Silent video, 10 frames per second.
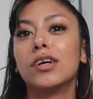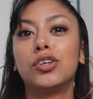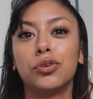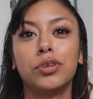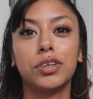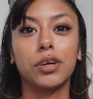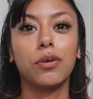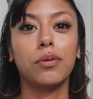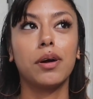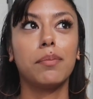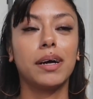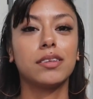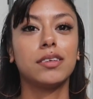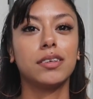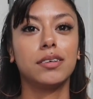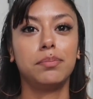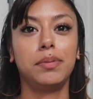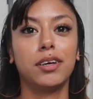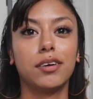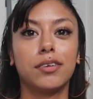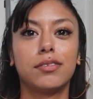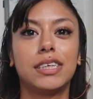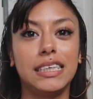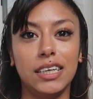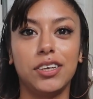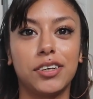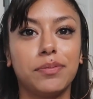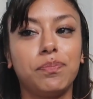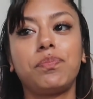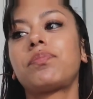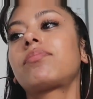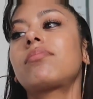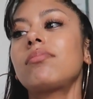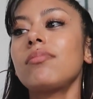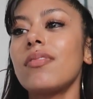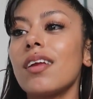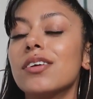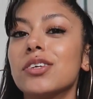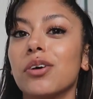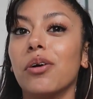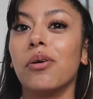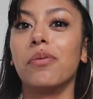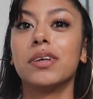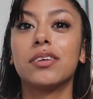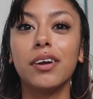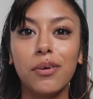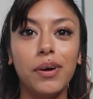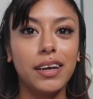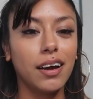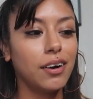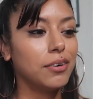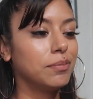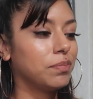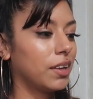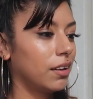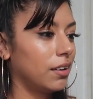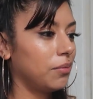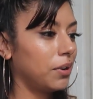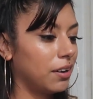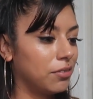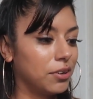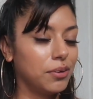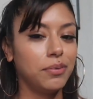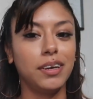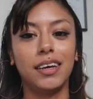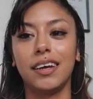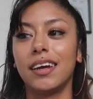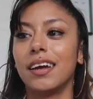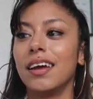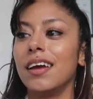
junior about to be a senior. So we started going out and whatever. We